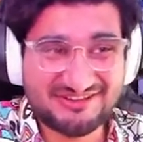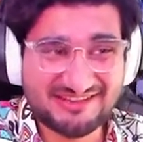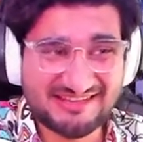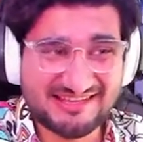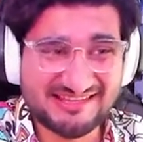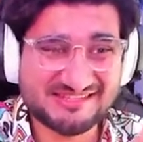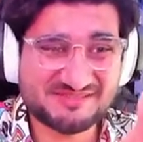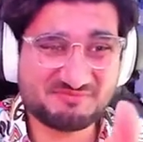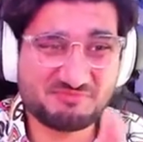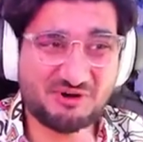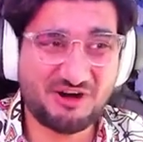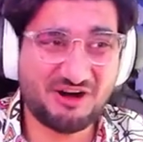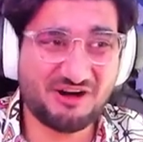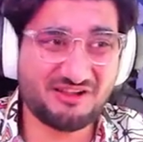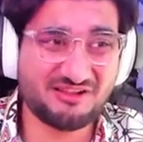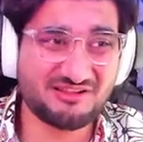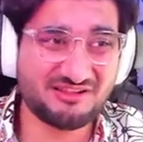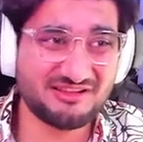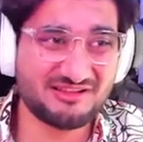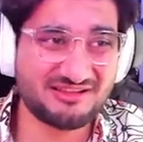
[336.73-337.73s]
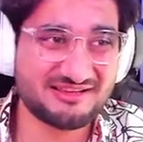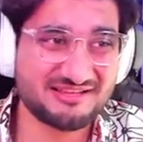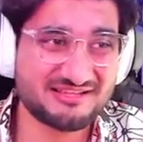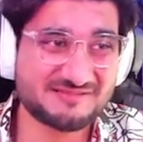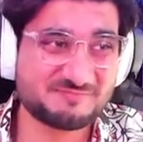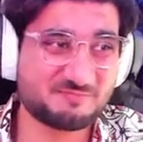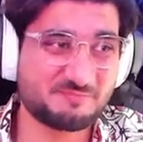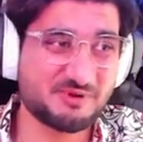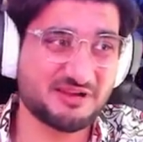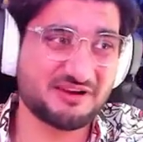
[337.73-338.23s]
that small? It's
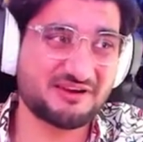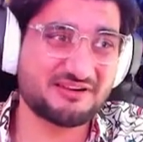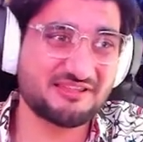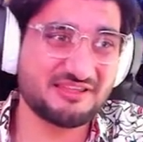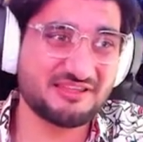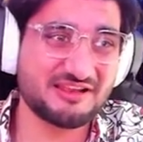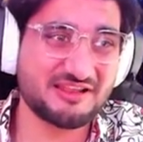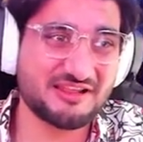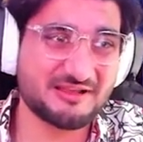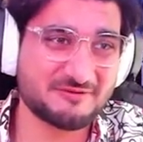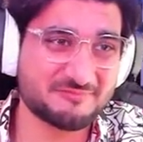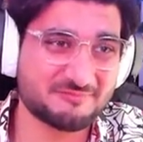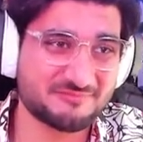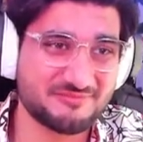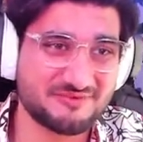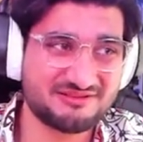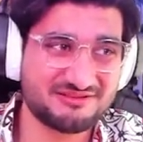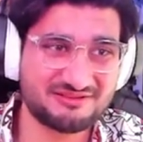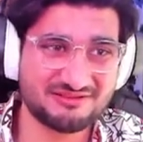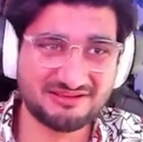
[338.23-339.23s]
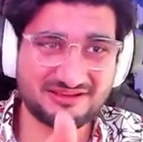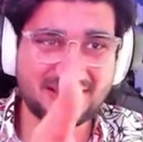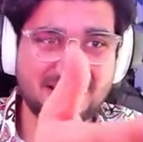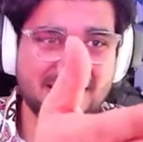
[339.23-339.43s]
bigger than him. Look at